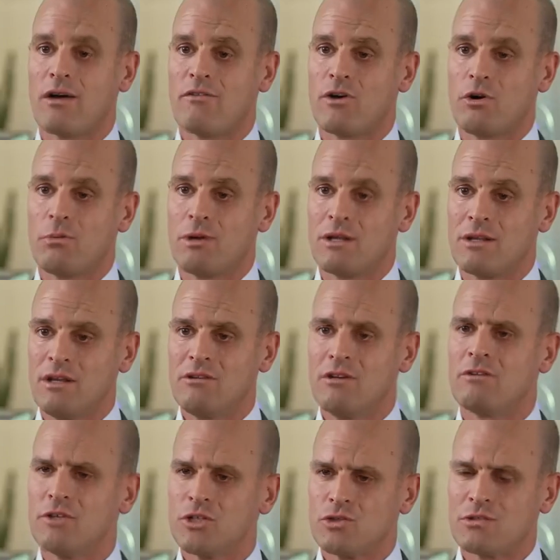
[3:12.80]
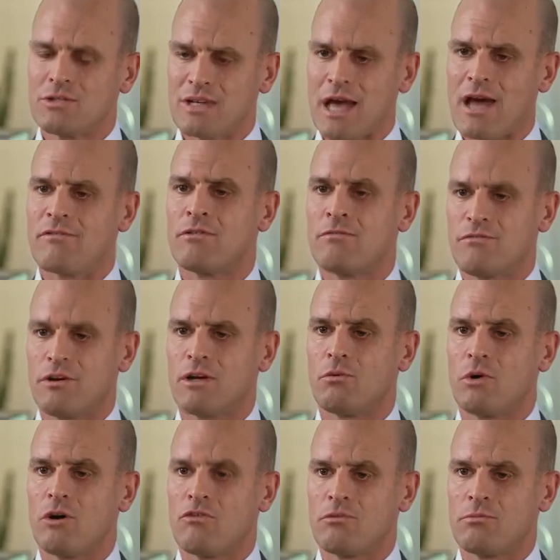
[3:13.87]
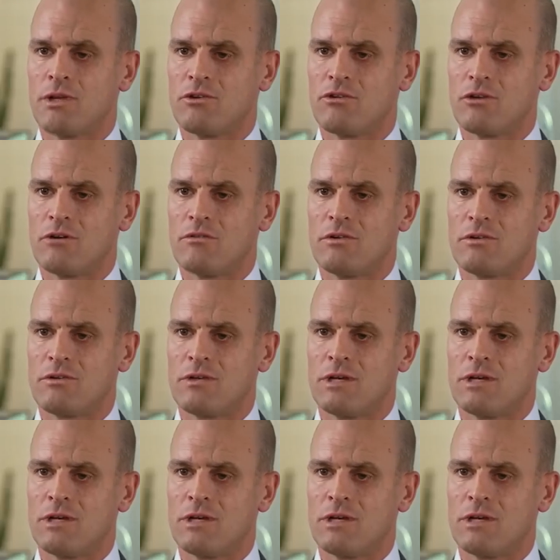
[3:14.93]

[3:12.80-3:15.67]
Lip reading: of helping these individuals that haven't fared well from their service.